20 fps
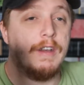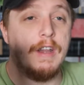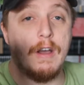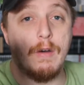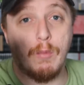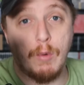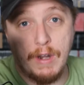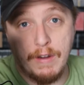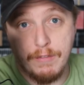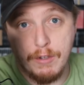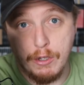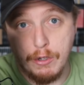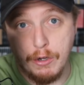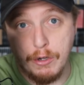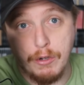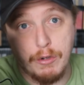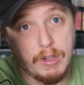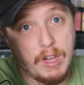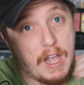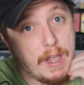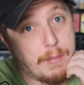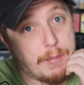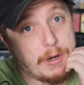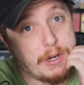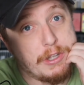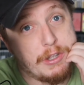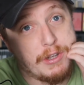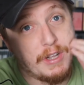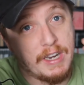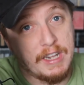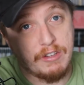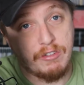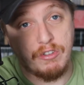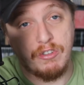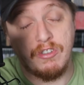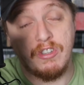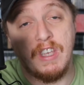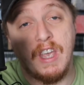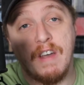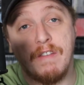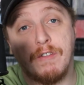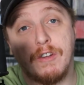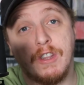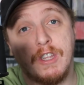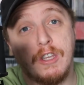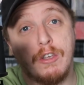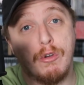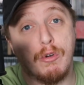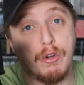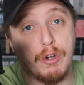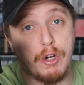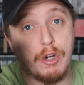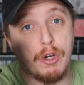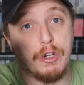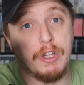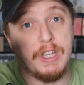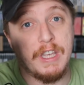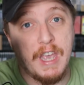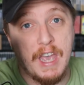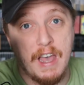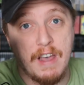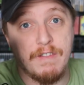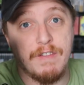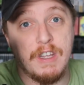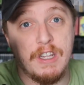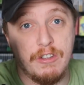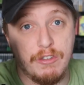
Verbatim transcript: Now, whenever you go to your library, you can actually see everything you currently have